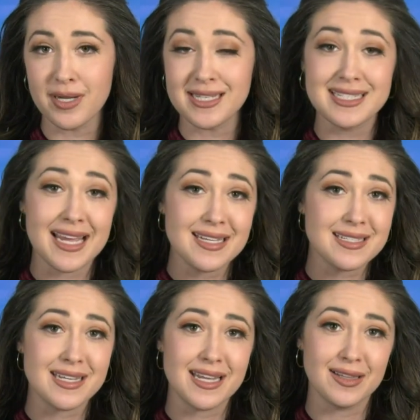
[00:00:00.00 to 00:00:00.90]
But as Dennis
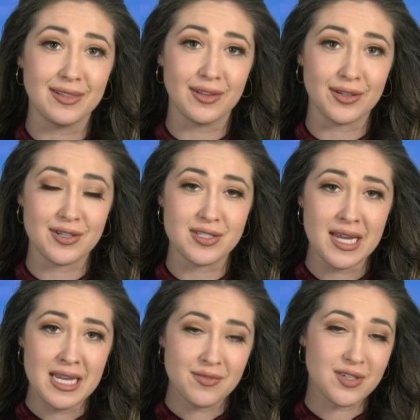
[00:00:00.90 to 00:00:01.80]
Ting learns,
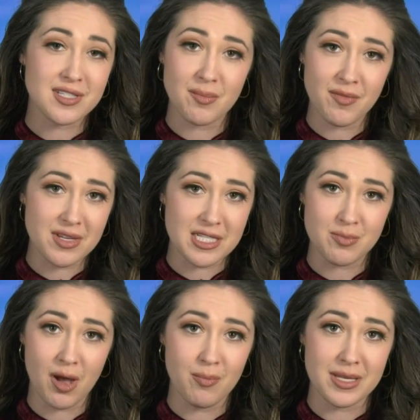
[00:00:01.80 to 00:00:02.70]
for some of these
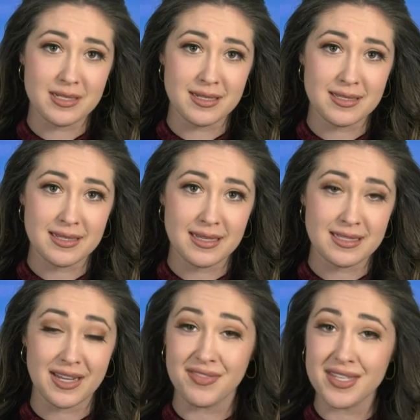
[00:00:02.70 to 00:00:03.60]
small
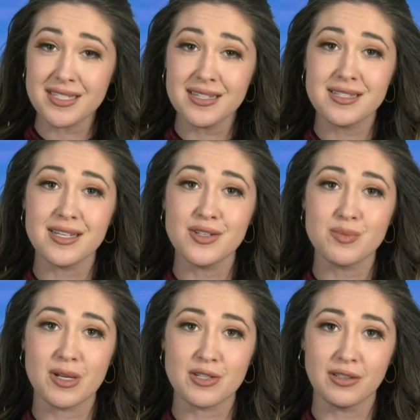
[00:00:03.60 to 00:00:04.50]
businesses, if this continues
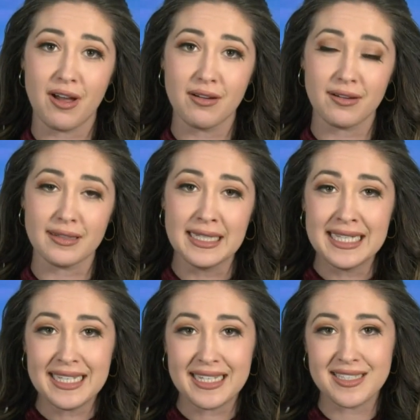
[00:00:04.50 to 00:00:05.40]
much longer,
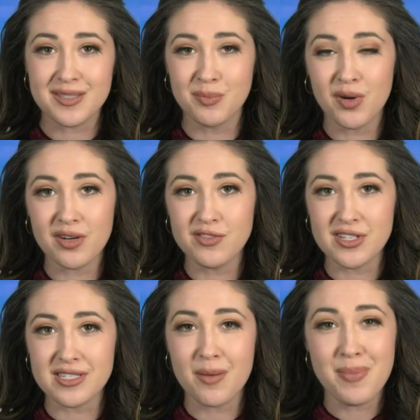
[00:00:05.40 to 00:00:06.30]
it's more of
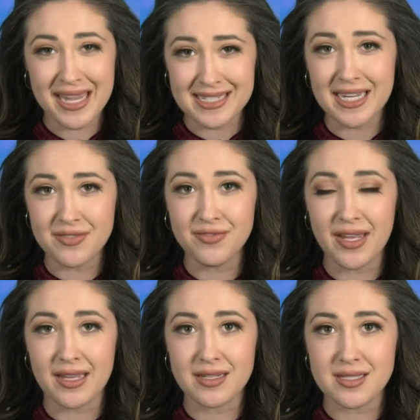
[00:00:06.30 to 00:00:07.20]
just a band aid
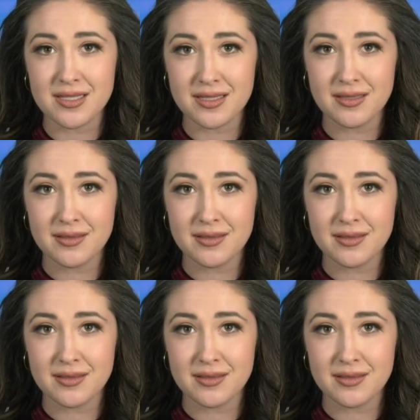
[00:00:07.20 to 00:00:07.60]
fix.